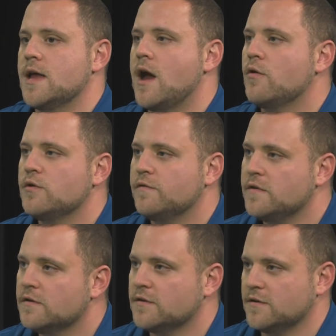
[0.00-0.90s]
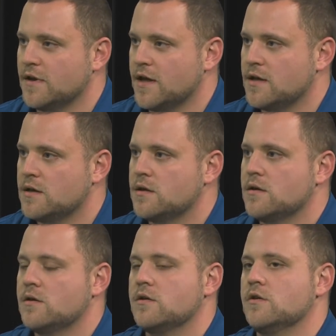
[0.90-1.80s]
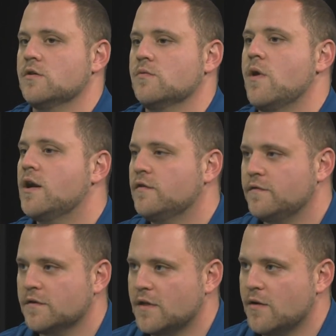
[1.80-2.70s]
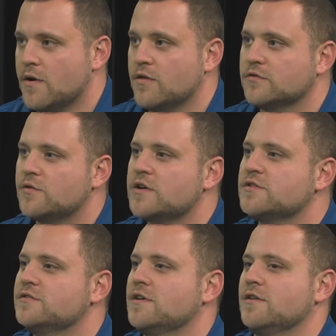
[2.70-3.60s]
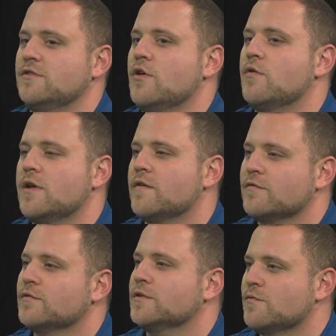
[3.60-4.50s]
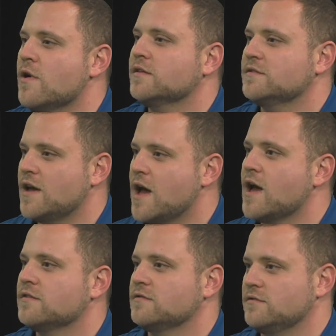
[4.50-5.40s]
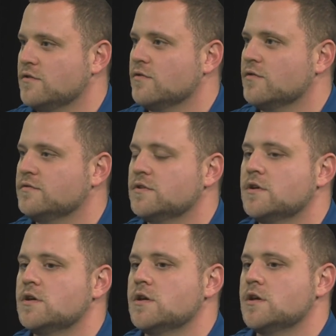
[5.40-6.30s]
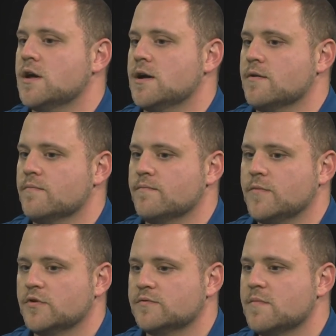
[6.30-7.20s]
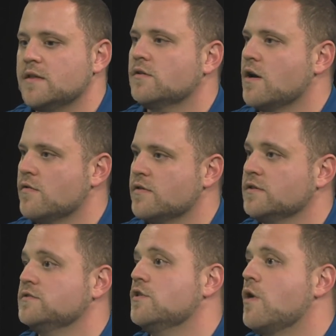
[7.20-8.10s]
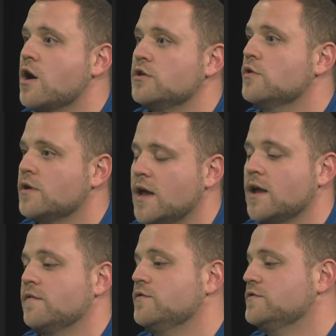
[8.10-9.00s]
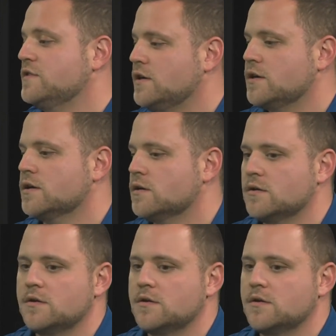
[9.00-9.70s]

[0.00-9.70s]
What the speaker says: how are you feeling today? Why do you feel that way? Those questions that no one ever really wants to ask, those mental health things, are you okay? If you see a